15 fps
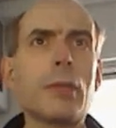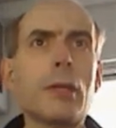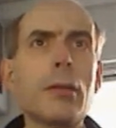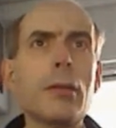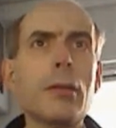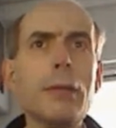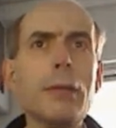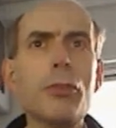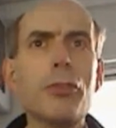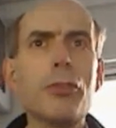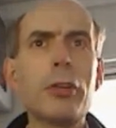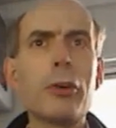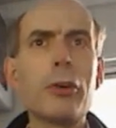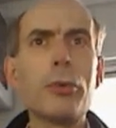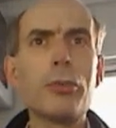Level
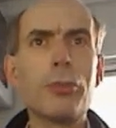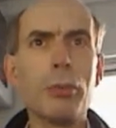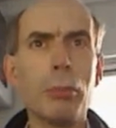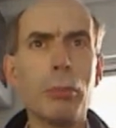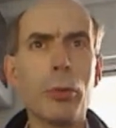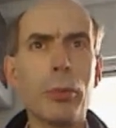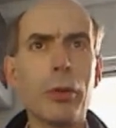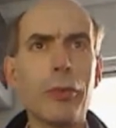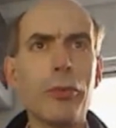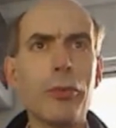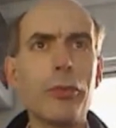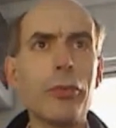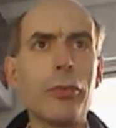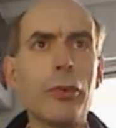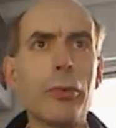0, simple ones.
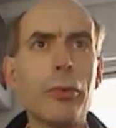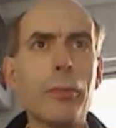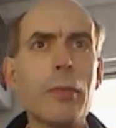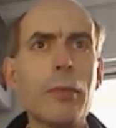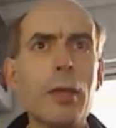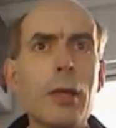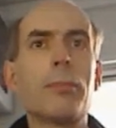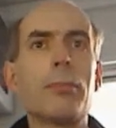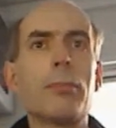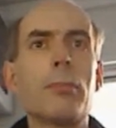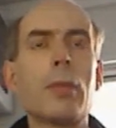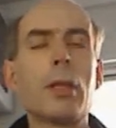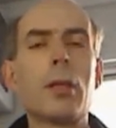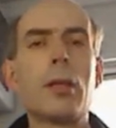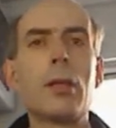So,
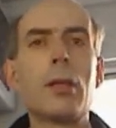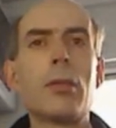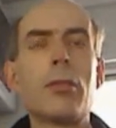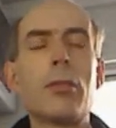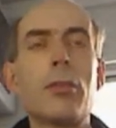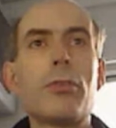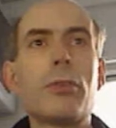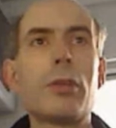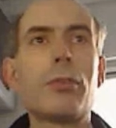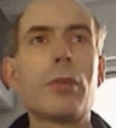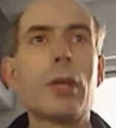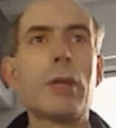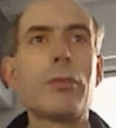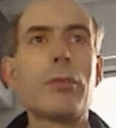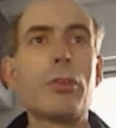this is
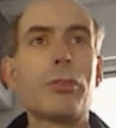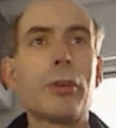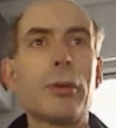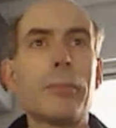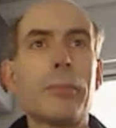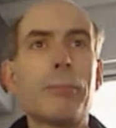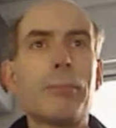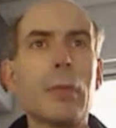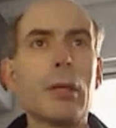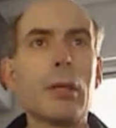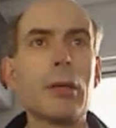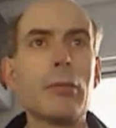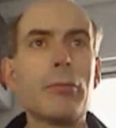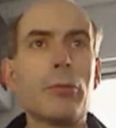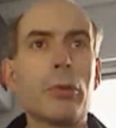a resistor.
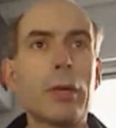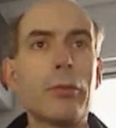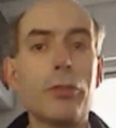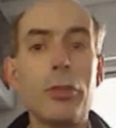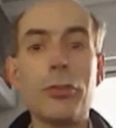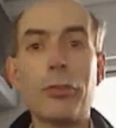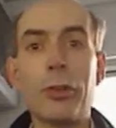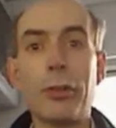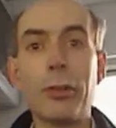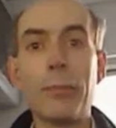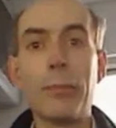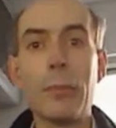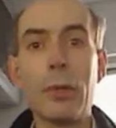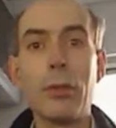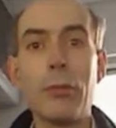For a resistor,
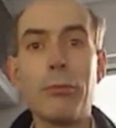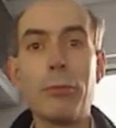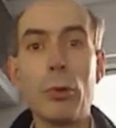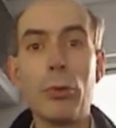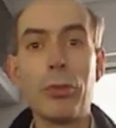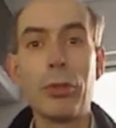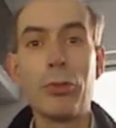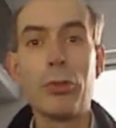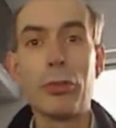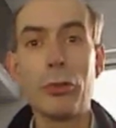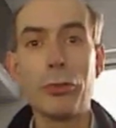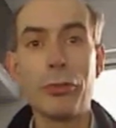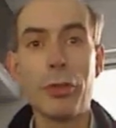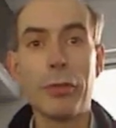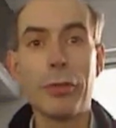the voltage
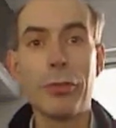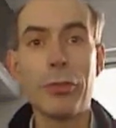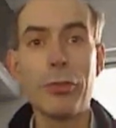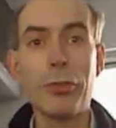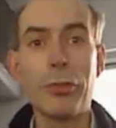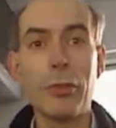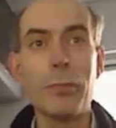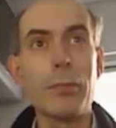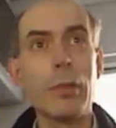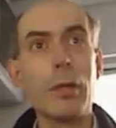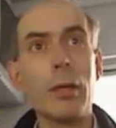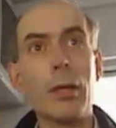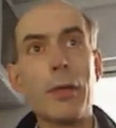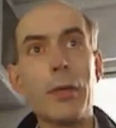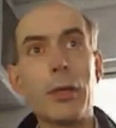across the resistor
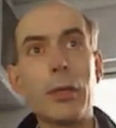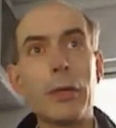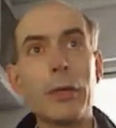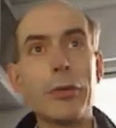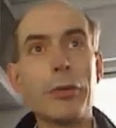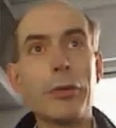and the current